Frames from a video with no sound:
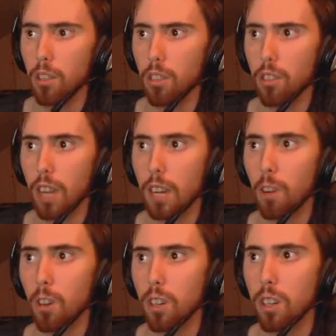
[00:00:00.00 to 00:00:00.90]
is kind of
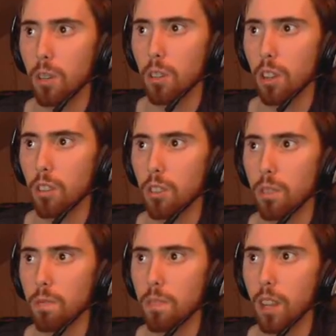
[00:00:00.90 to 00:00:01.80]
hard to deal with also.
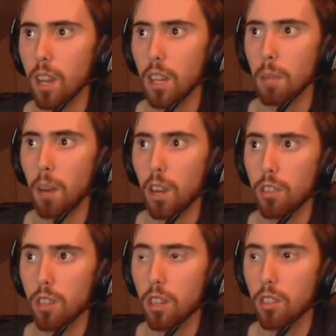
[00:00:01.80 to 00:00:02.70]
The boss
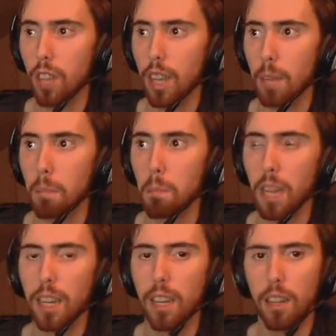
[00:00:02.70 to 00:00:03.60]
does a
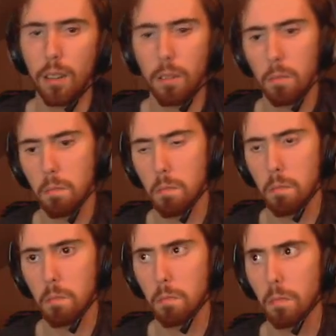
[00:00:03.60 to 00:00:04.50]
big,
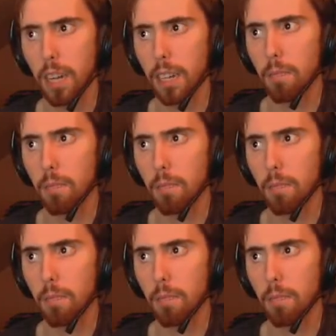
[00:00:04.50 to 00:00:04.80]
a